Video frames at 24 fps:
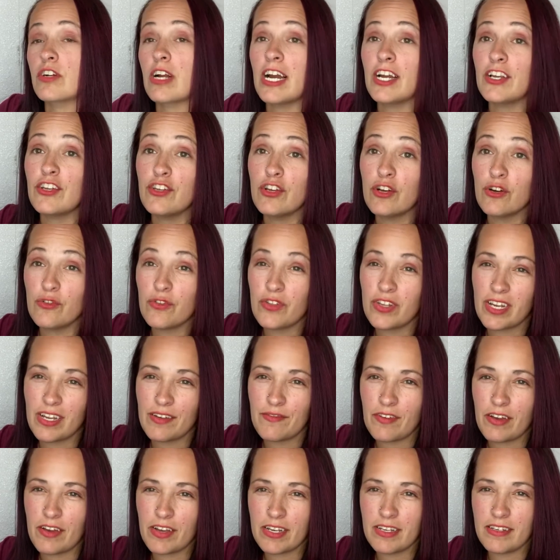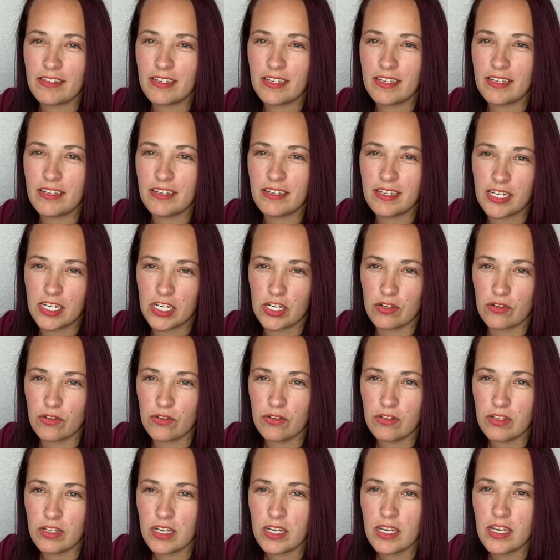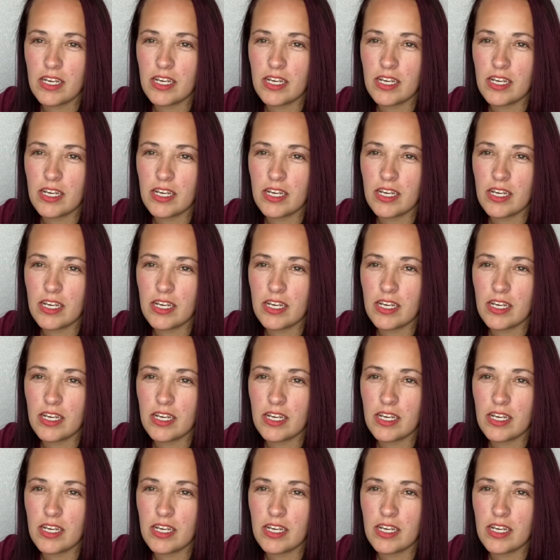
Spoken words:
I know that if I did teal,